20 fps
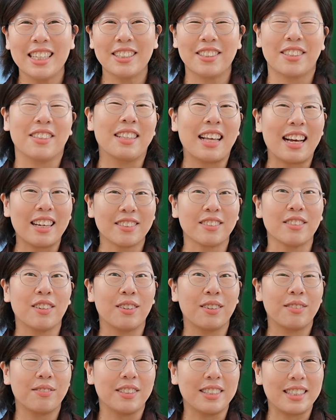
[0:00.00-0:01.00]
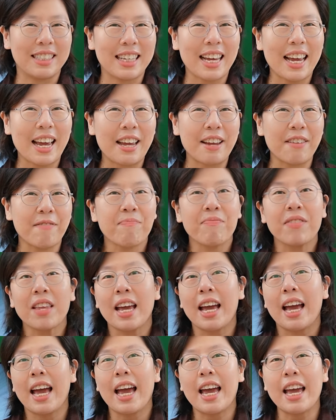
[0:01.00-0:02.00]
So that's all for today,
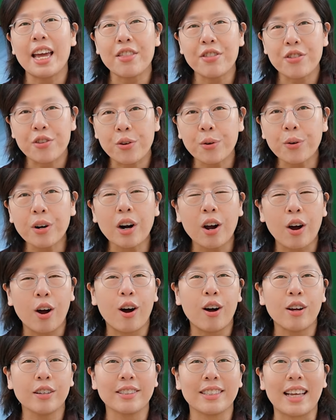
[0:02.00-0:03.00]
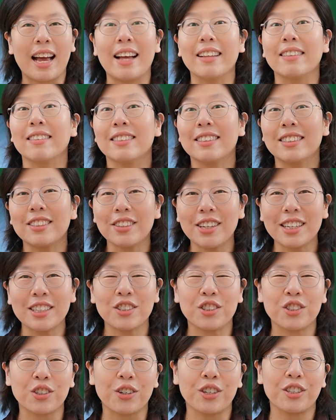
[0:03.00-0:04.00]
and you're all set to
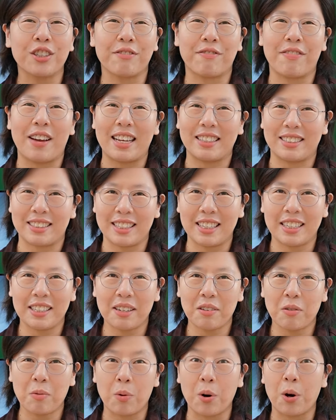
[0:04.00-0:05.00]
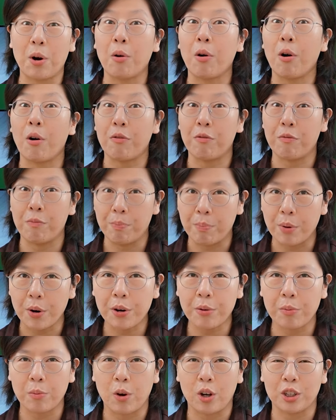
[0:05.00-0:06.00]
enjoy the fascinating world of
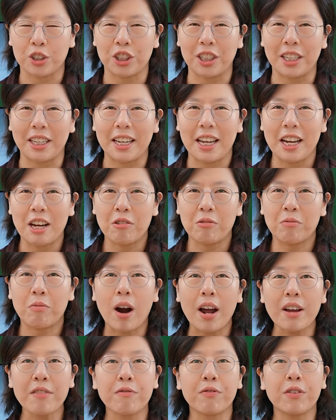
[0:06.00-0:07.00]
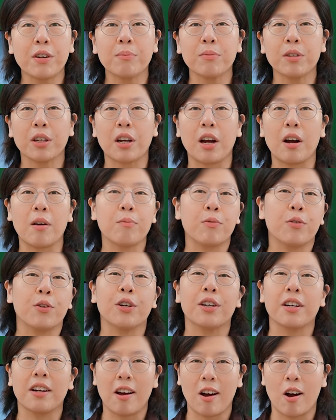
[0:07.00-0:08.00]
bird watching right from the
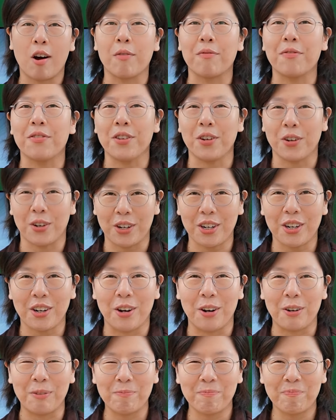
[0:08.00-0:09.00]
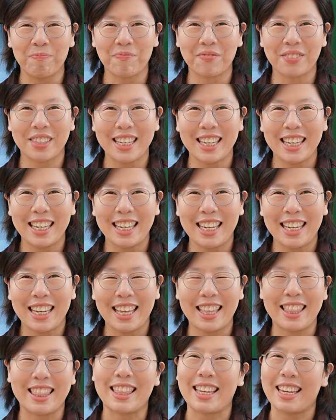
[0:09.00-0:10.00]
comfort of your home.
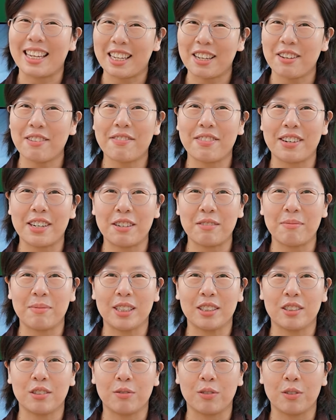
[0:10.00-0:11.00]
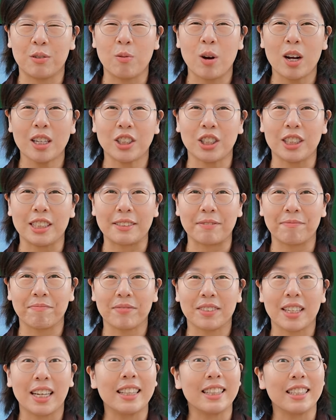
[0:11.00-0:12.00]
And thank you very much for watching.
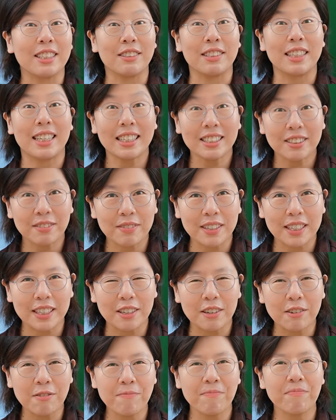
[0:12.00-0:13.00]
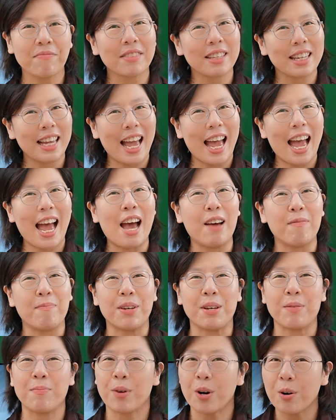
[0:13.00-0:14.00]
Until next video,
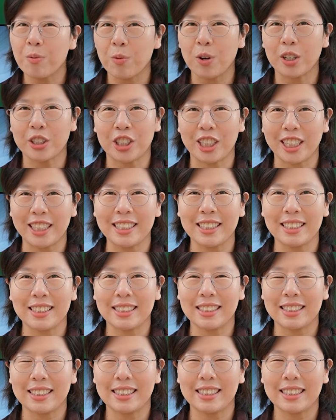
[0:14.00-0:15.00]
happy bird watching!